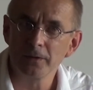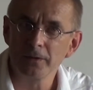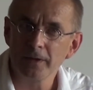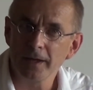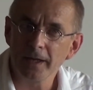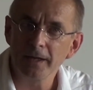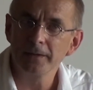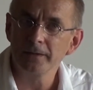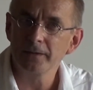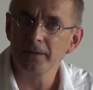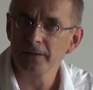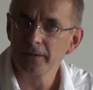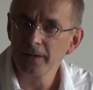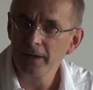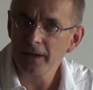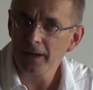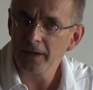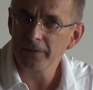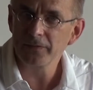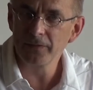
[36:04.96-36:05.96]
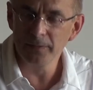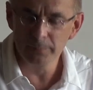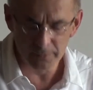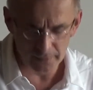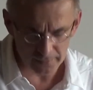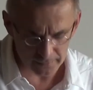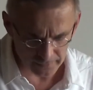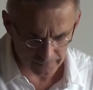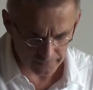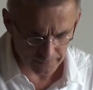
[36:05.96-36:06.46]
held a
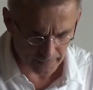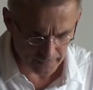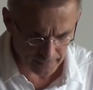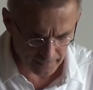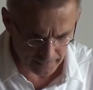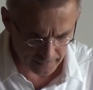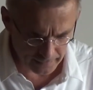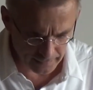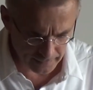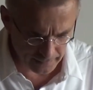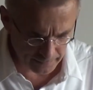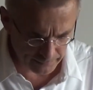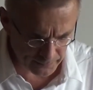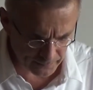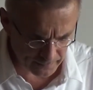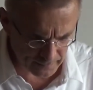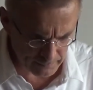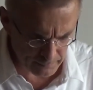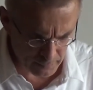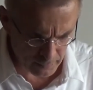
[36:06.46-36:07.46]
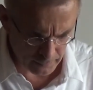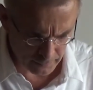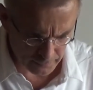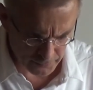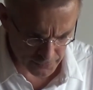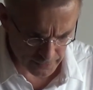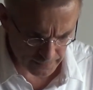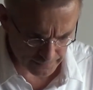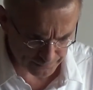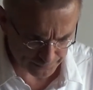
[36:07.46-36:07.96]
similar
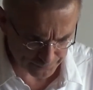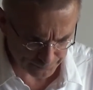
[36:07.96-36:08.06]
epistemology.